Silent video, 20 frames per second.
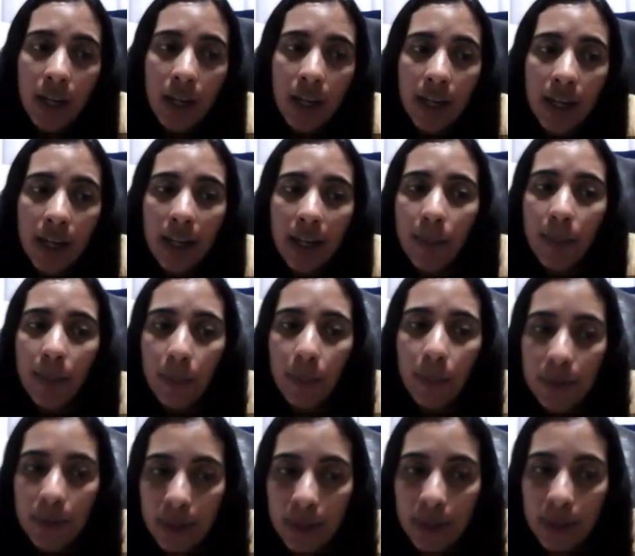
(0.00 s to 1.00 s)
For
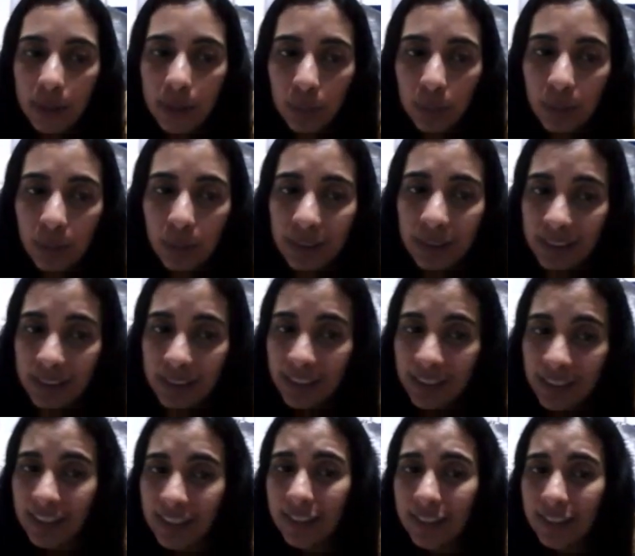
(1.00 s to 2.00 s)
example,
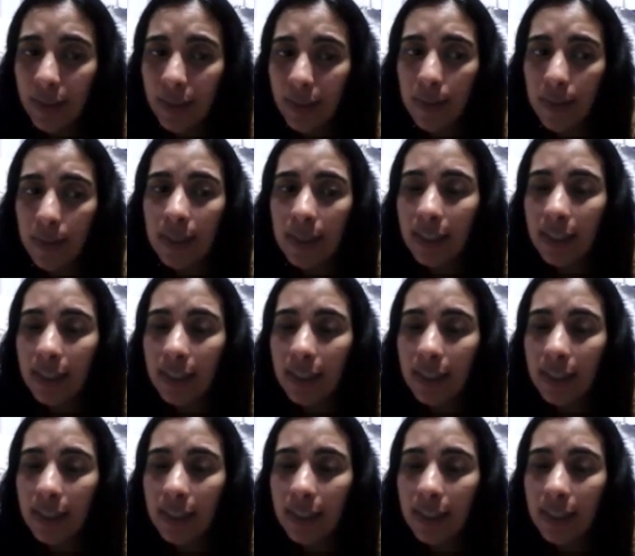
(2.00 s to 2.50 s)
being able